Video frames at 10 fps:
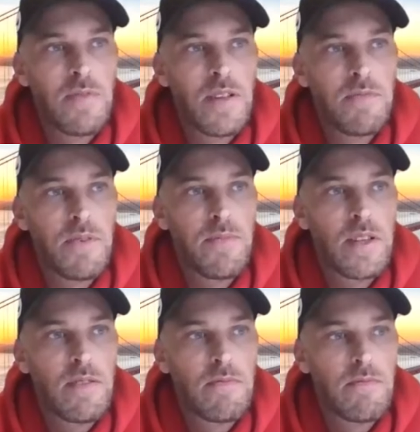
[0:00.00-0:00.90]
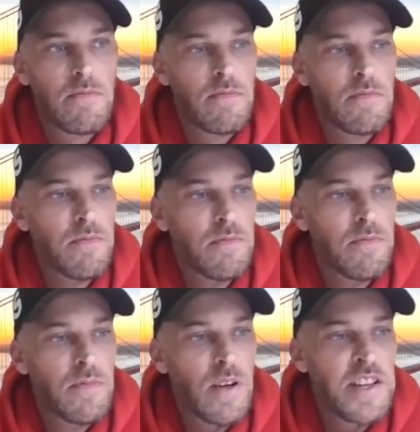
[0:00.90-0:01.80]
I mean,
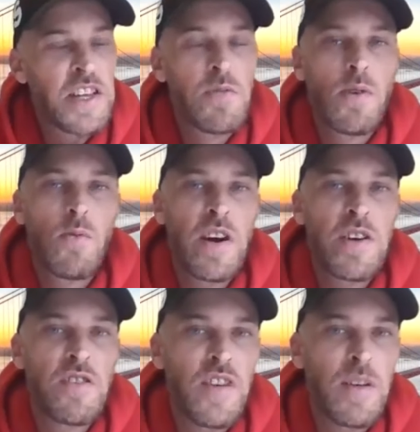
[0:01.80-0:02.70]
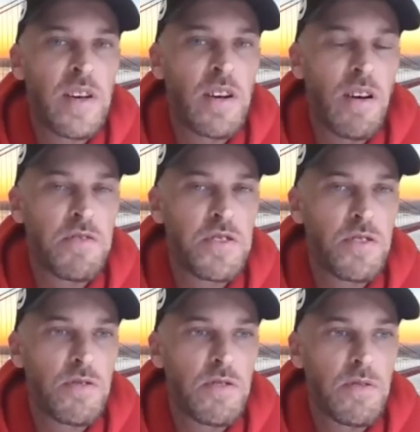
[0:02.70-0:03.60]
I think you were wearing your Fitbit around
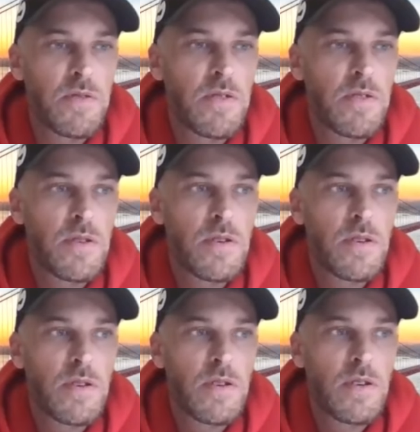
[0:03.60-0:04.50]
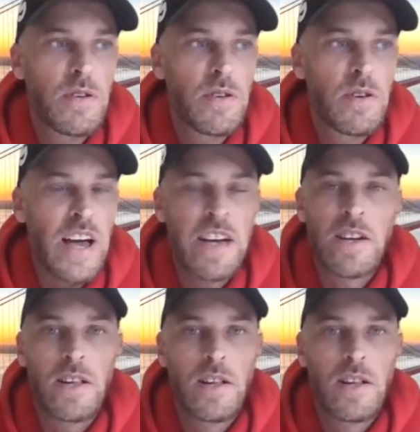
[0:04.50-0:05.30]
your ankle.